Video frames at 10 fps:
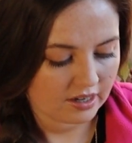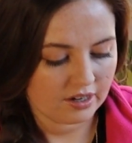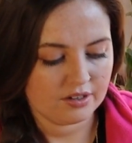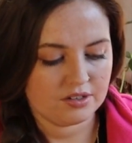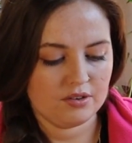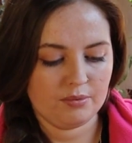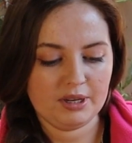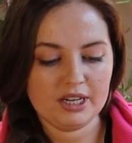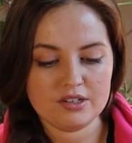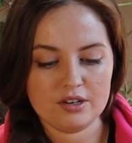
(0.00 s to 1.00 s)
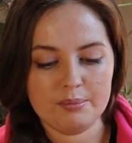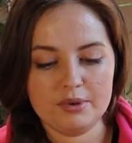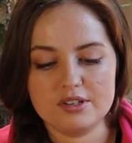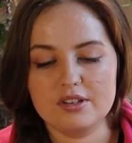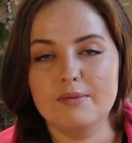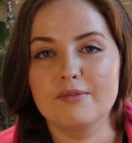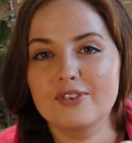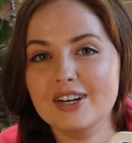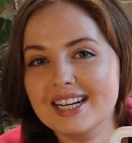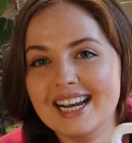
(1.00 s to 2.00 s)
I also picked up some
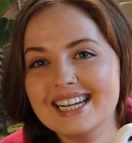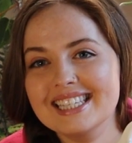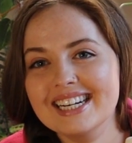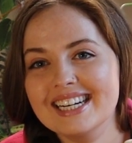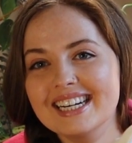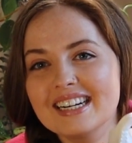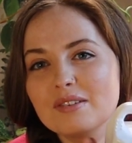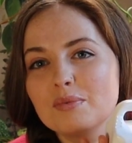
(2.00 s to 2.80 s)
fertilizer,